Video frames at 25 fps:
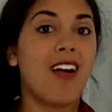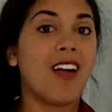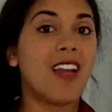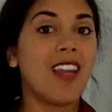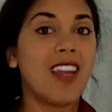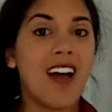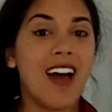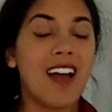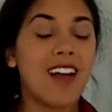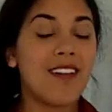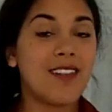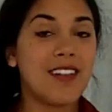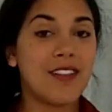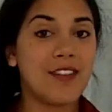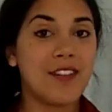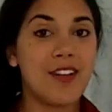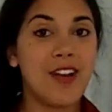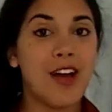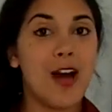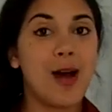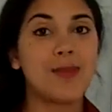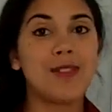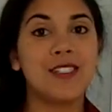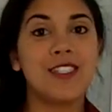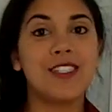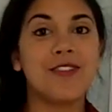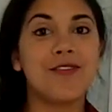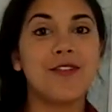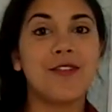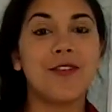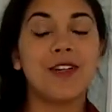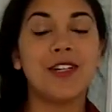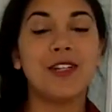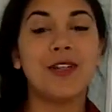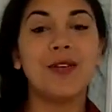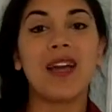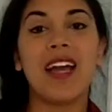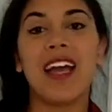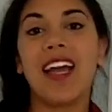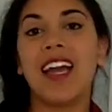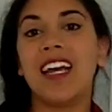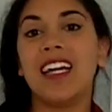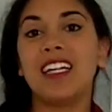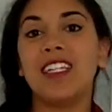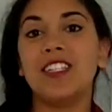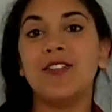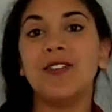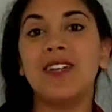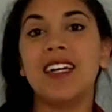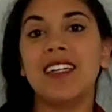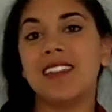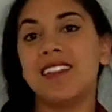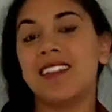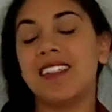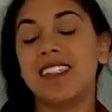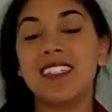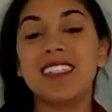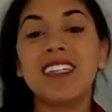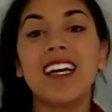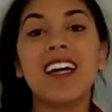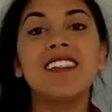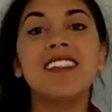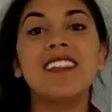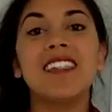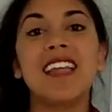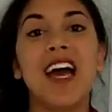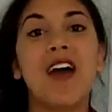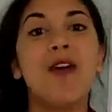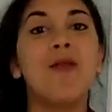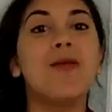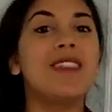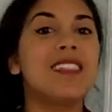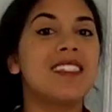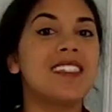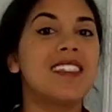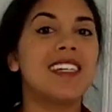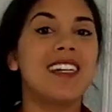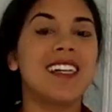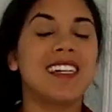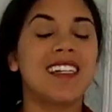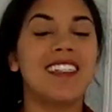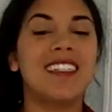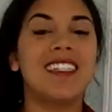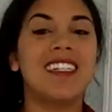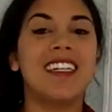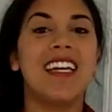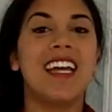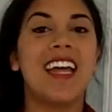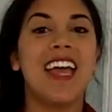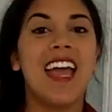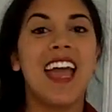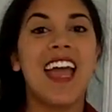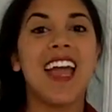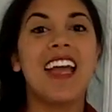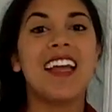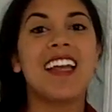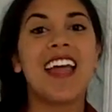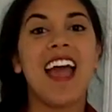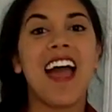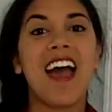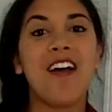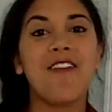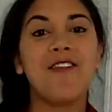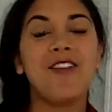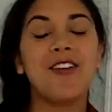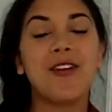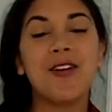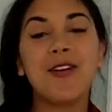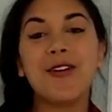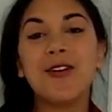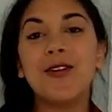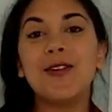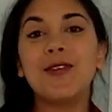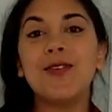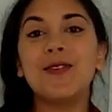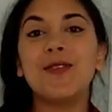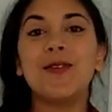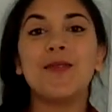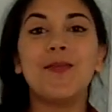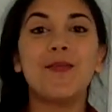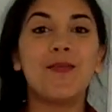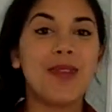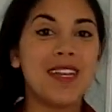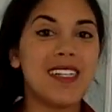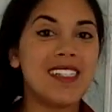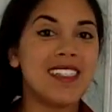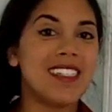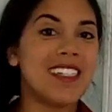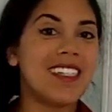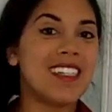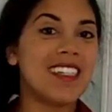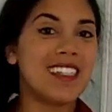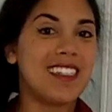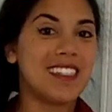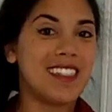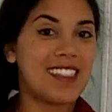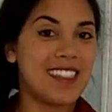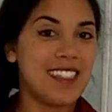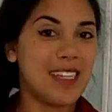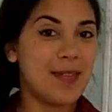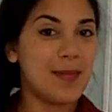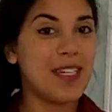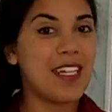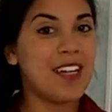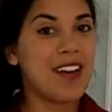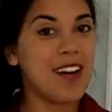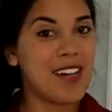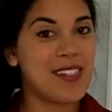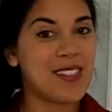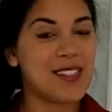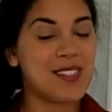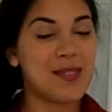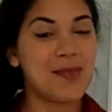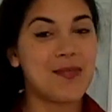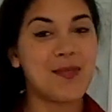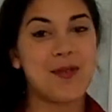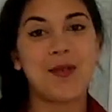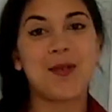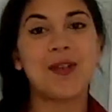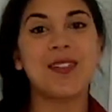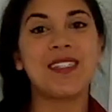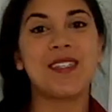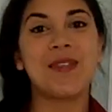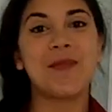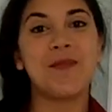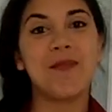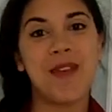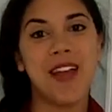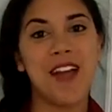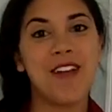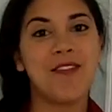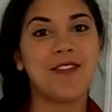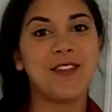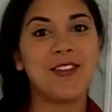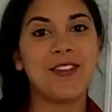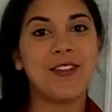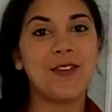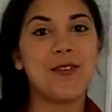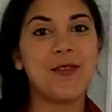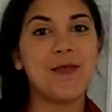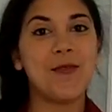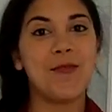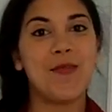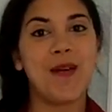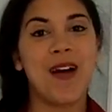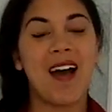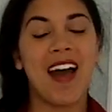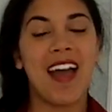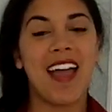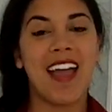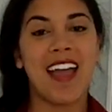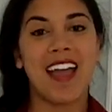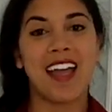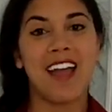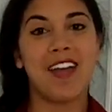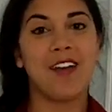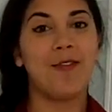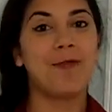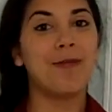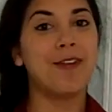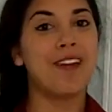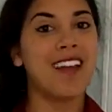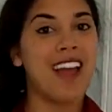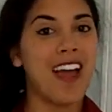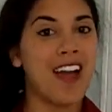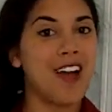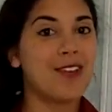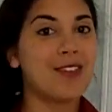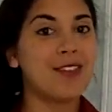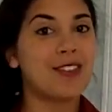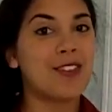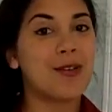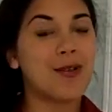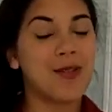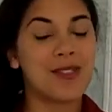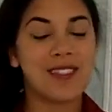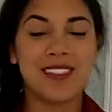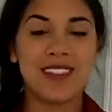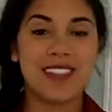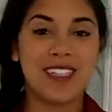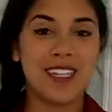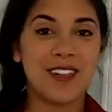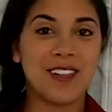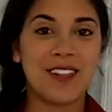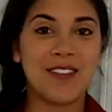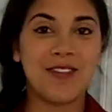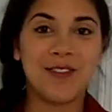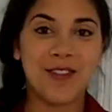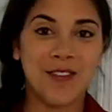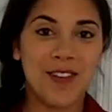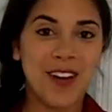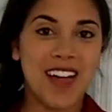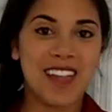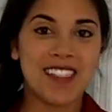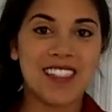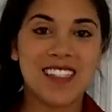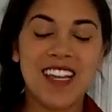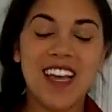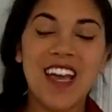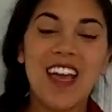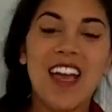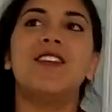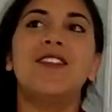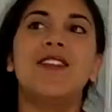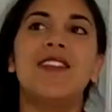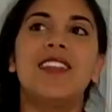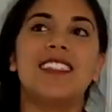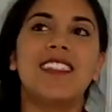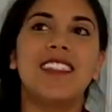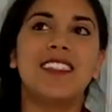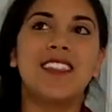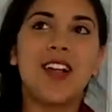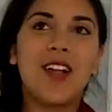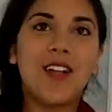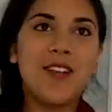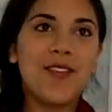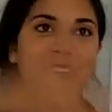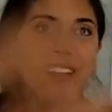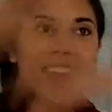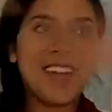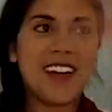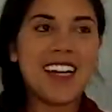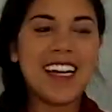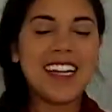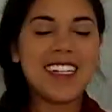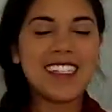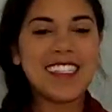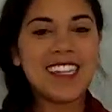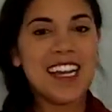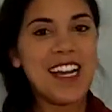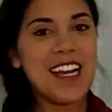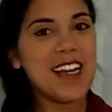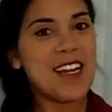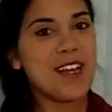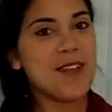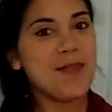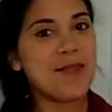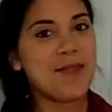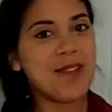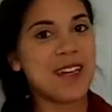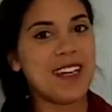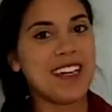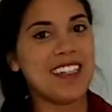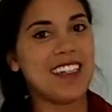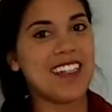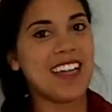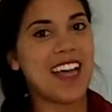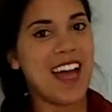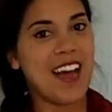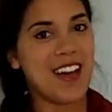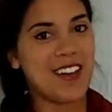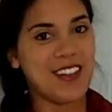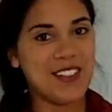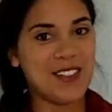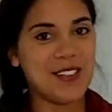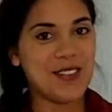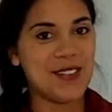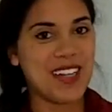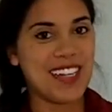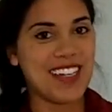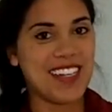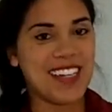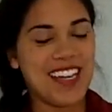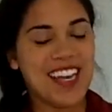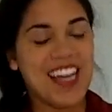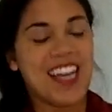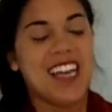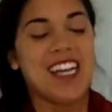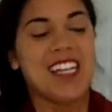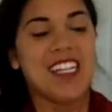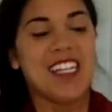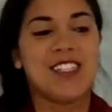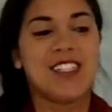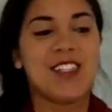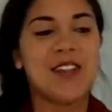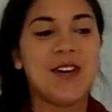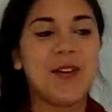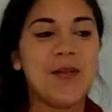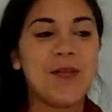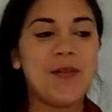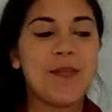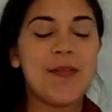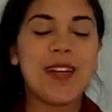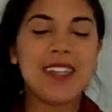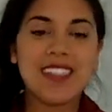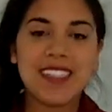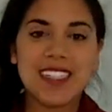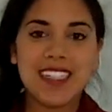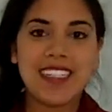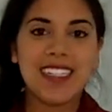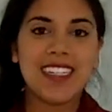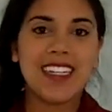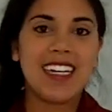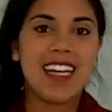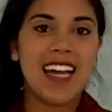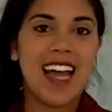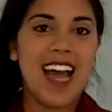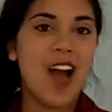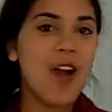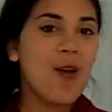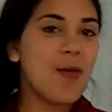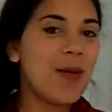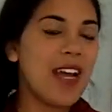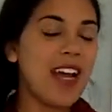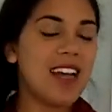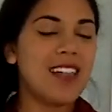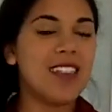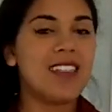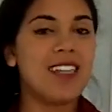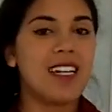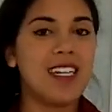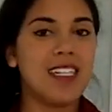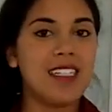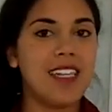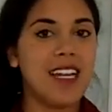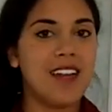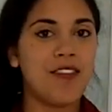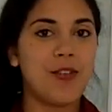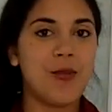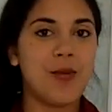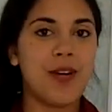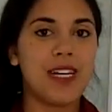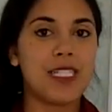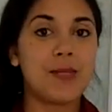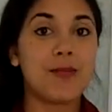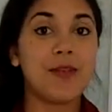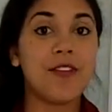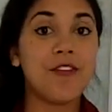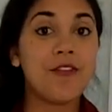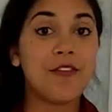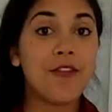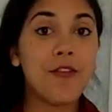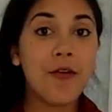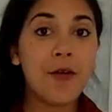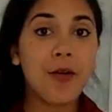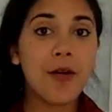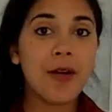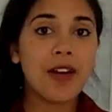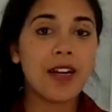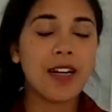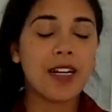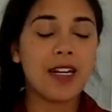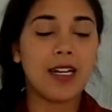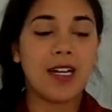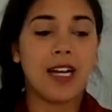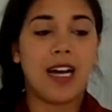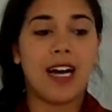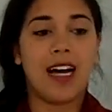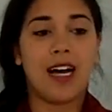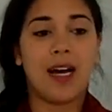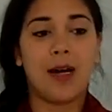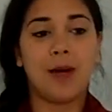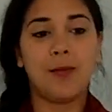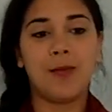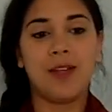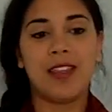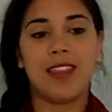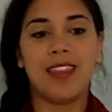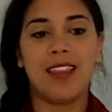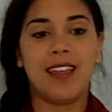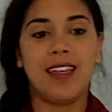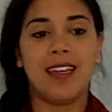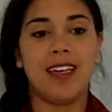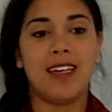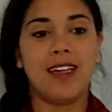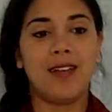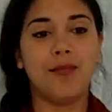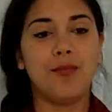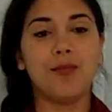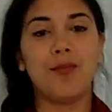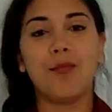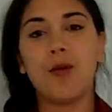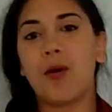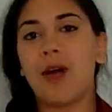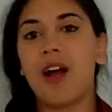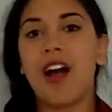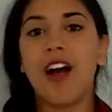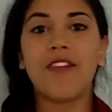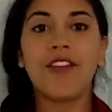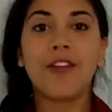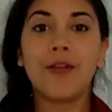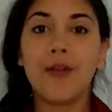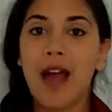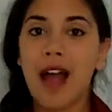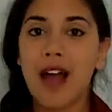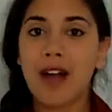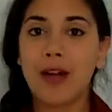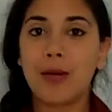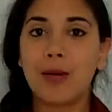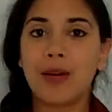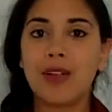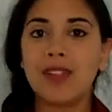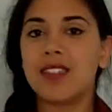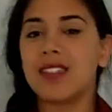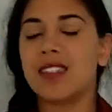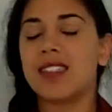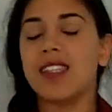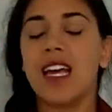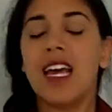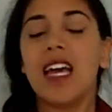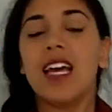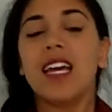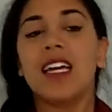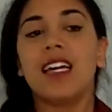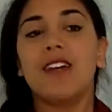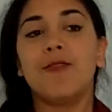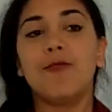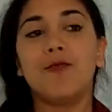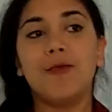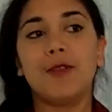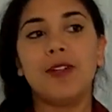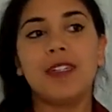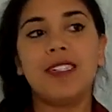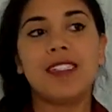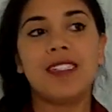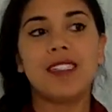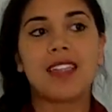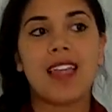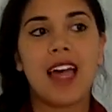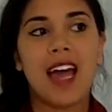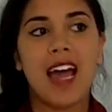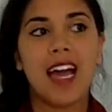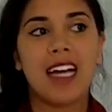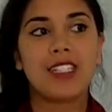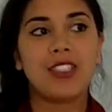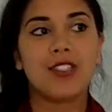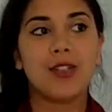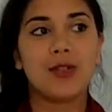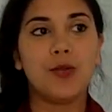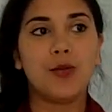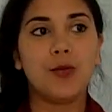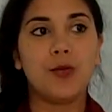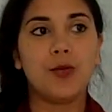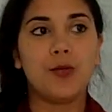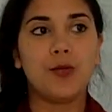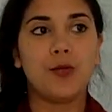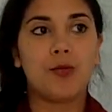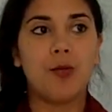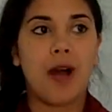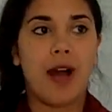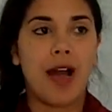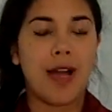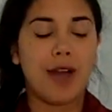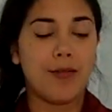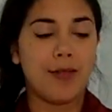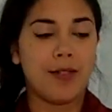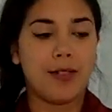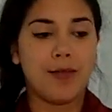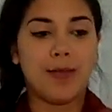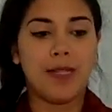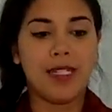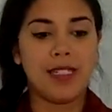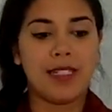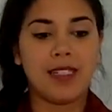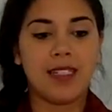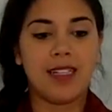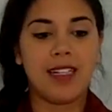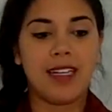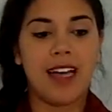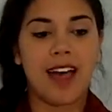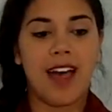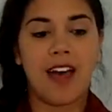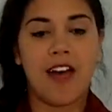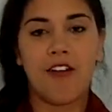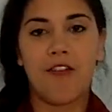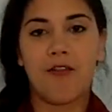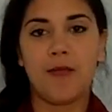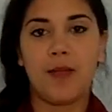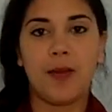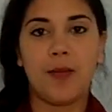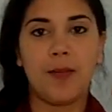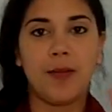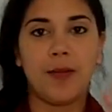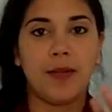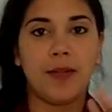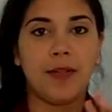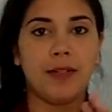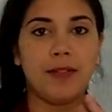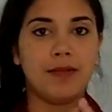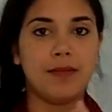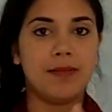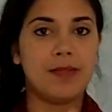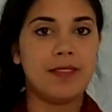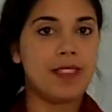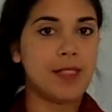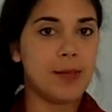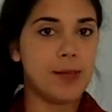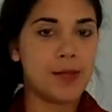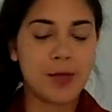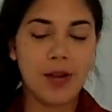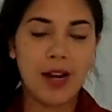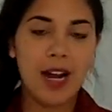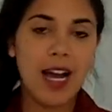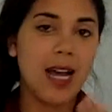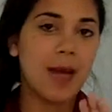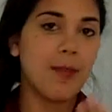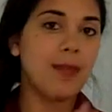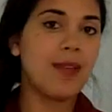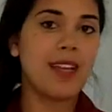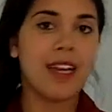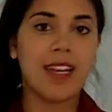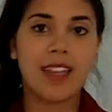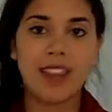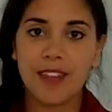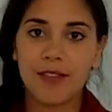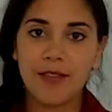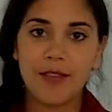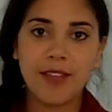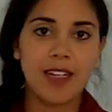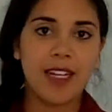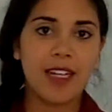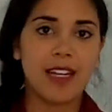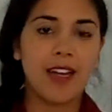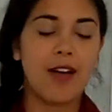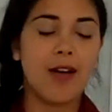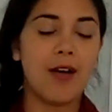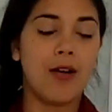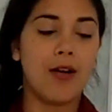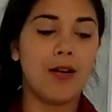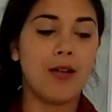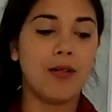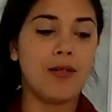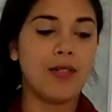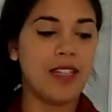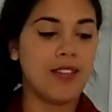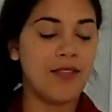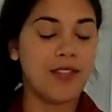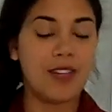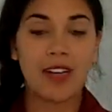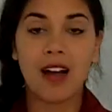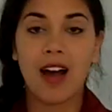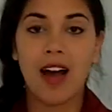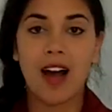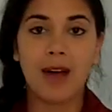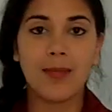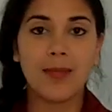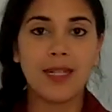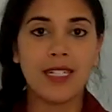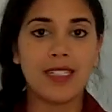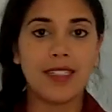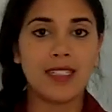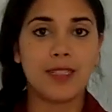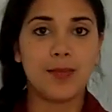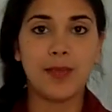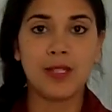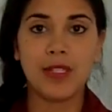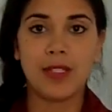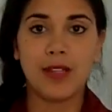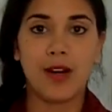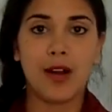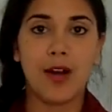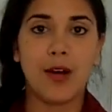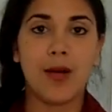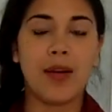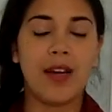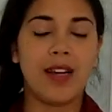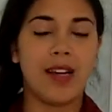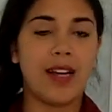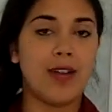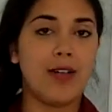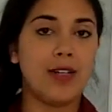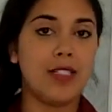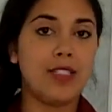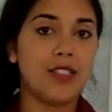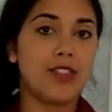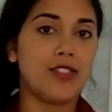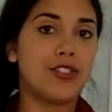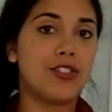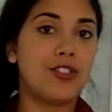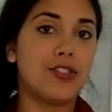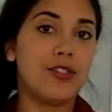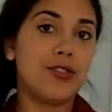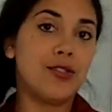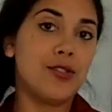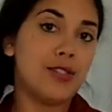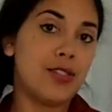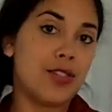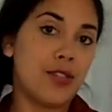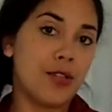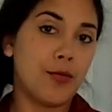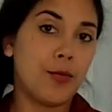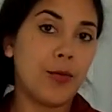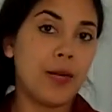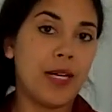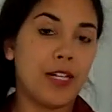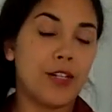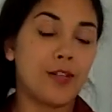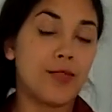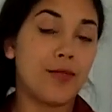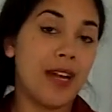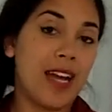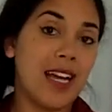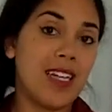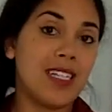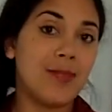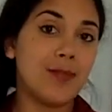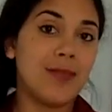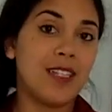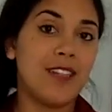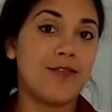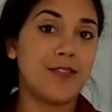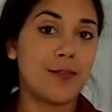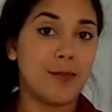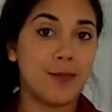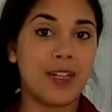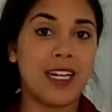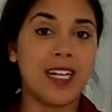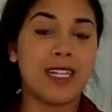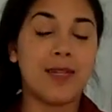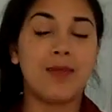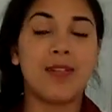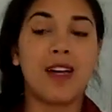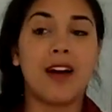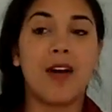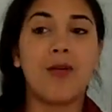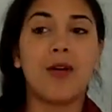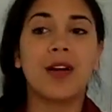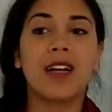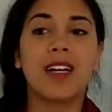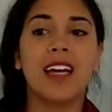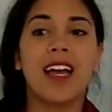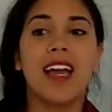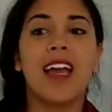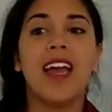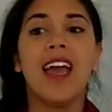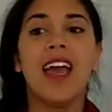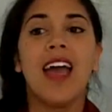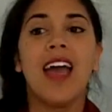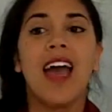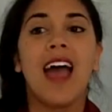are a lot of different options for you, and you get to discuss that with Serindë and have your own basic semi-custom corset made for you by a renowned corsetiere in France. So this is all very exciting, but how do you win? So basically, how we had done giveaways before with the more off-the-rack corsets was that I would basically have people subscribe, like the video, leave a comment below, and I would just choose their winner randomly from random.org.